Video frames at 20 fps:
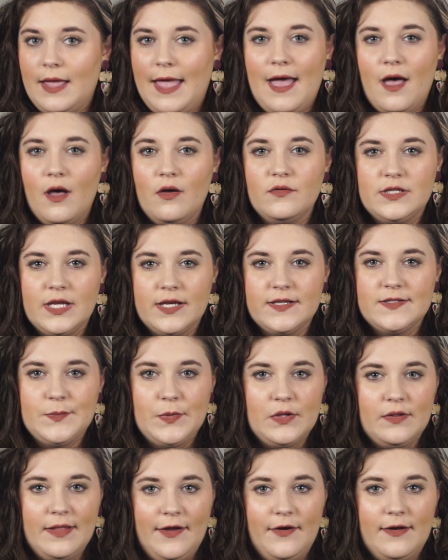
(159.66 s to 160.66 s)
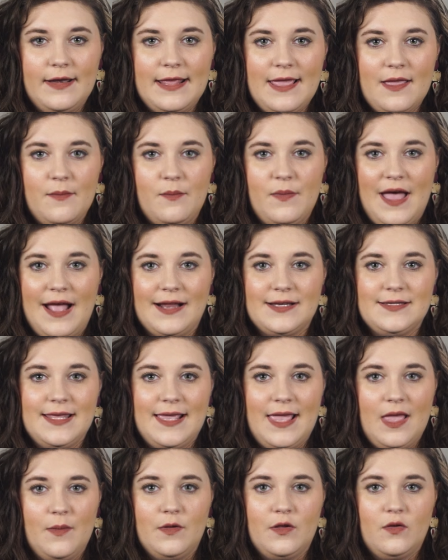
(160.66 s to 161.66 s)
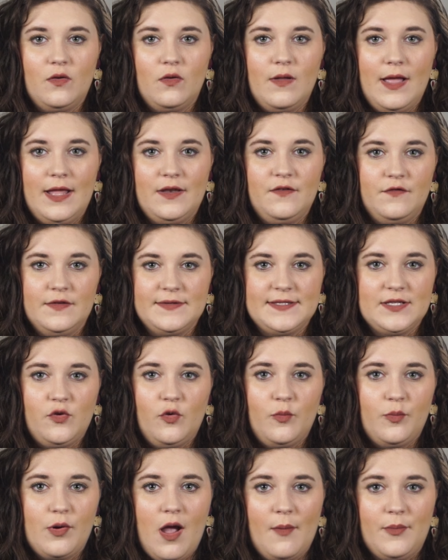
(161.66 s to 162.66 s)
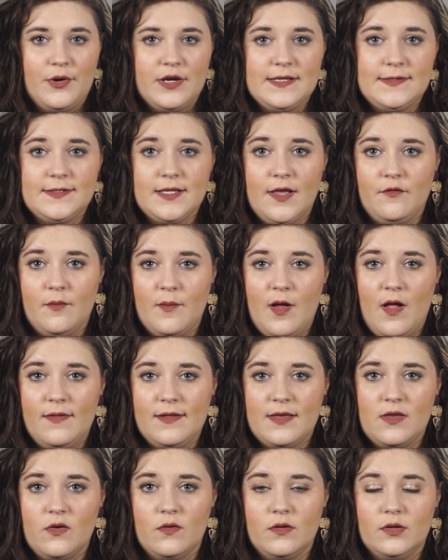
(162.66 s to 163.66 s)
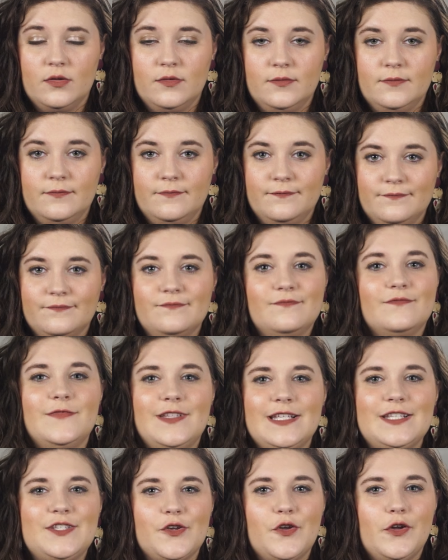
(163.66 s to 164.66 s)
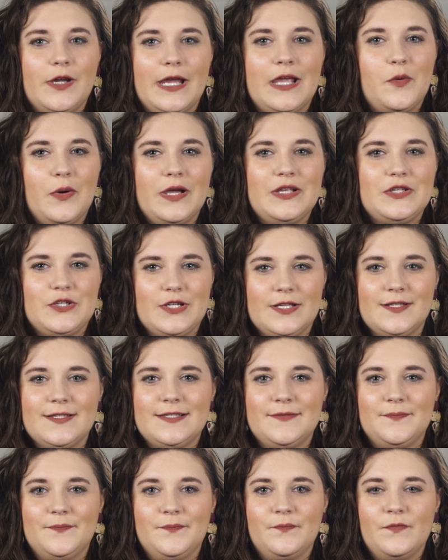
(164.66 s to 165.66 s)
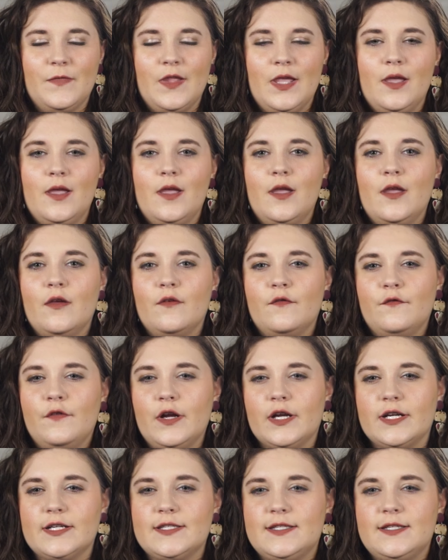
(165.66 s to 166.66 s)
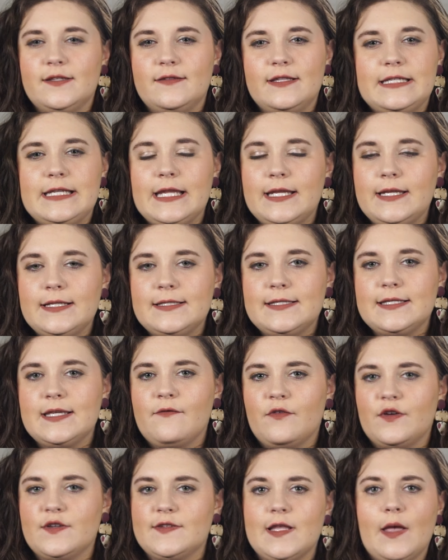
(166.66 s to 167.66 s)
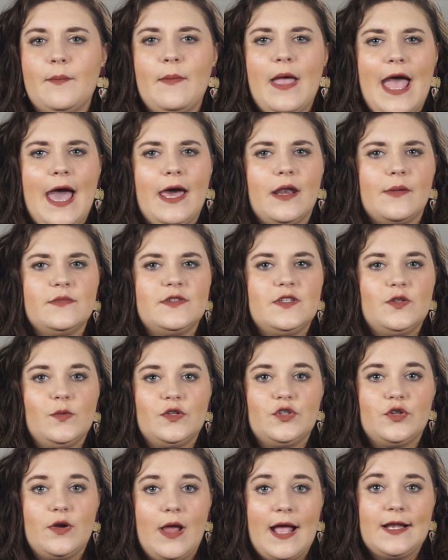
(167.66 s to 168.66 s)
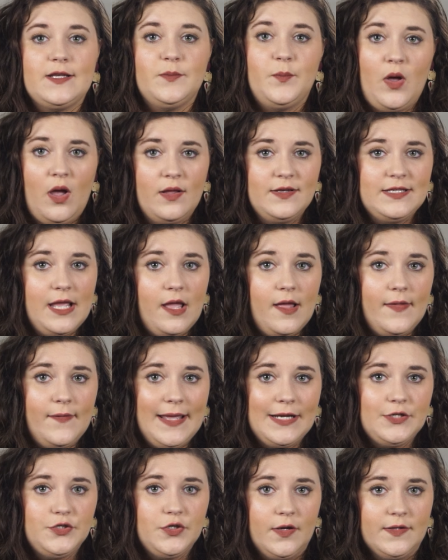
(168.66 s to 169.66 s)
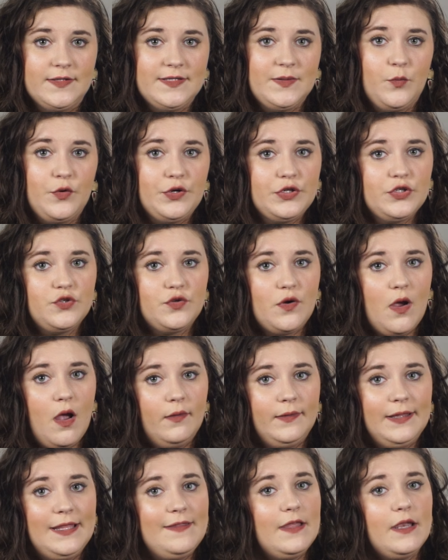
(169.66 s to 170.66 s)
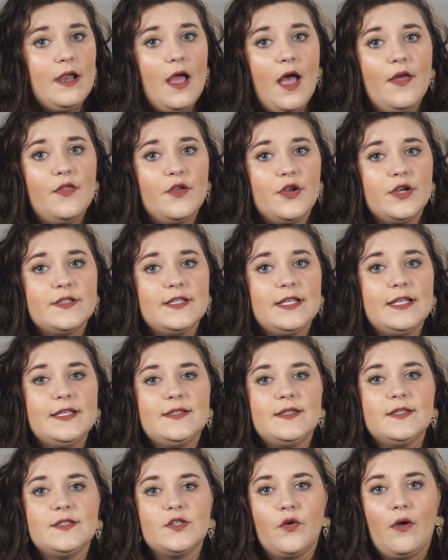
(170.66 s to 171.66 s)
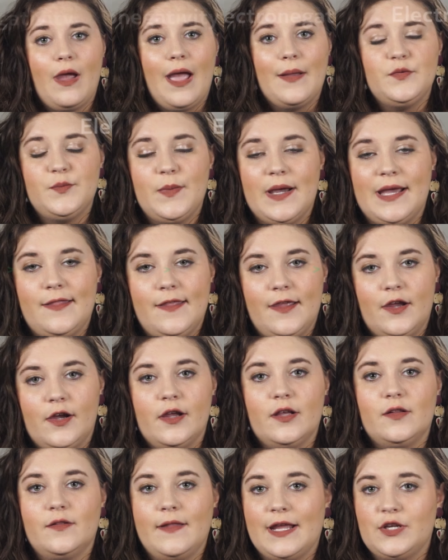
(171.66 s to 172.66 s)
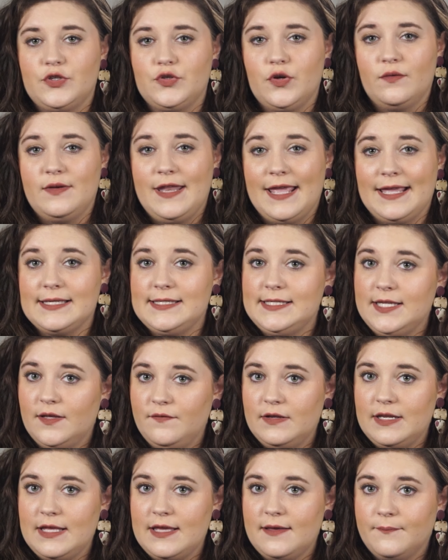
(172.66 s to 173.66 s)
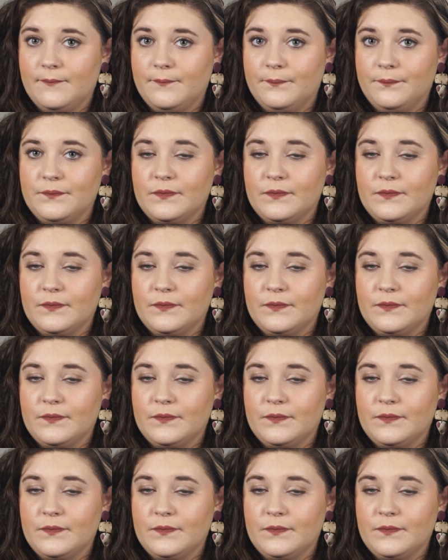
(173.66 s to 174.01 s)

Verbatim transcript: How does polarity impact the chemical and physical properties of a molecule? These are great questions. First, the tendency for some atoms to attract bonding electrons more strongly than others is described by their electronegativity.